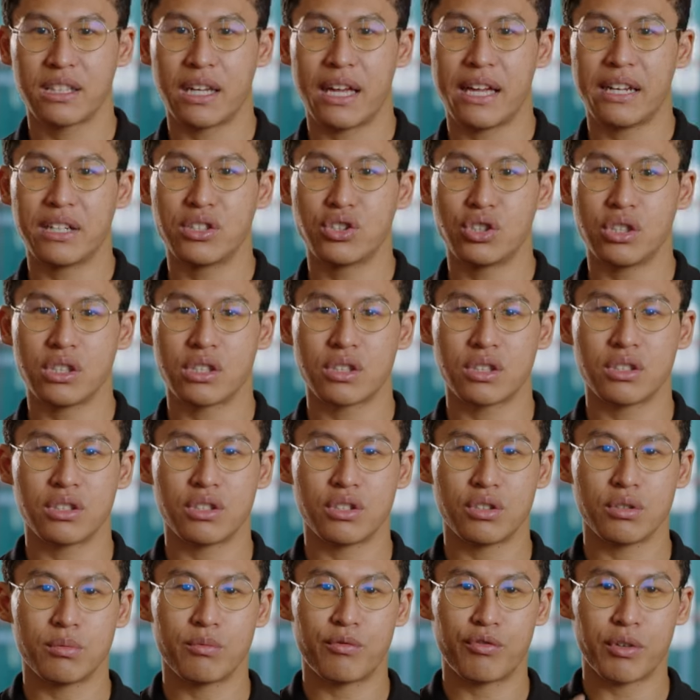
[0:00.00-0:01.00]
the energy
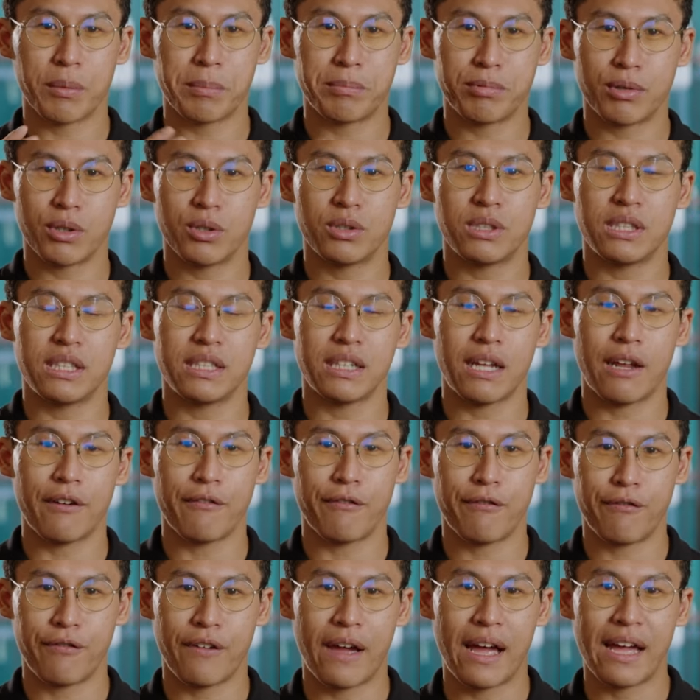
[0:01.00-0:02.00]
consumed from protein
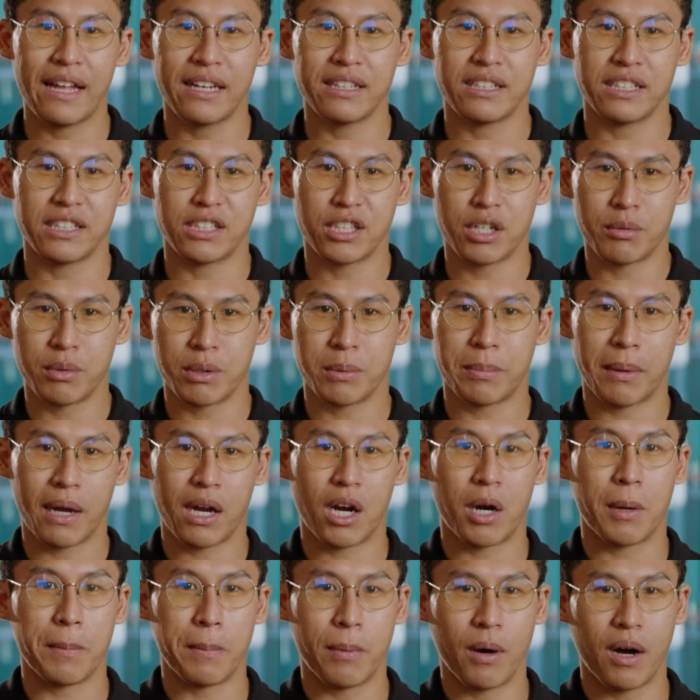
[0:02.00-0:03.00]
and fat determined by
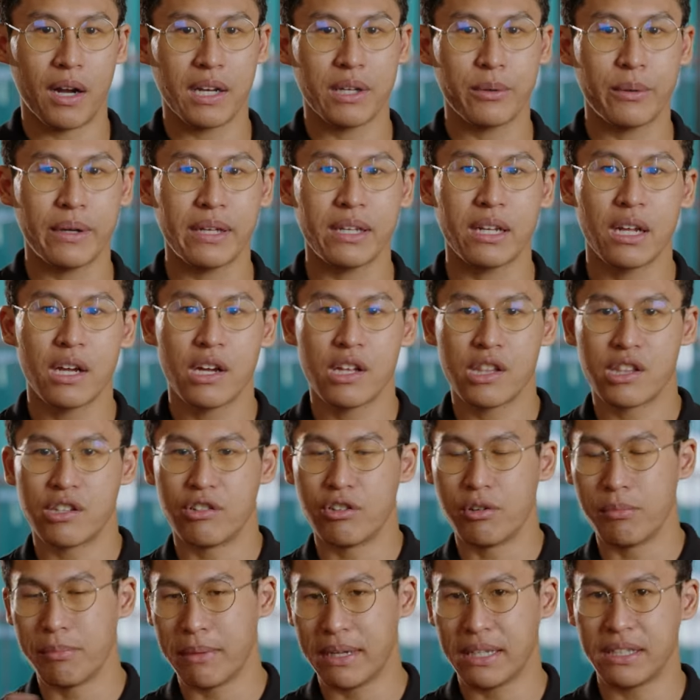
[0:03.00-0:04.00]
our body weight, the
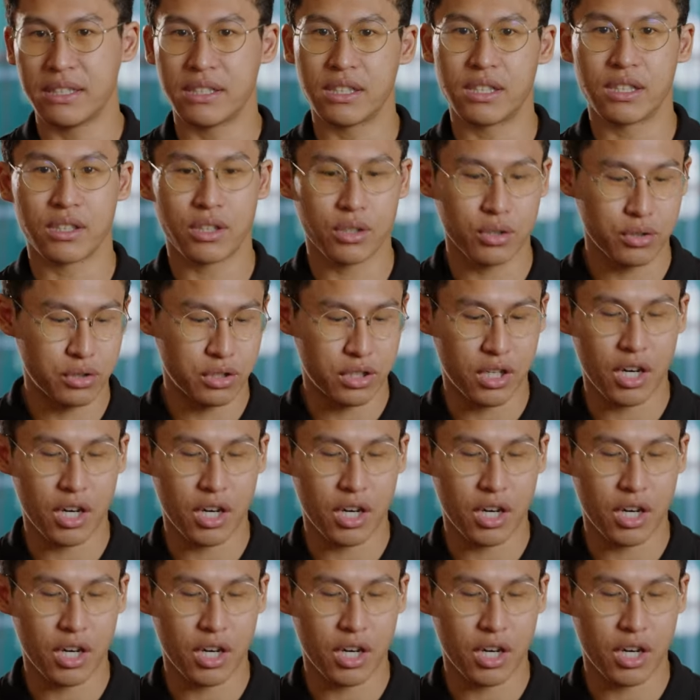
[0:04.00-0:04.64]
remainder goes to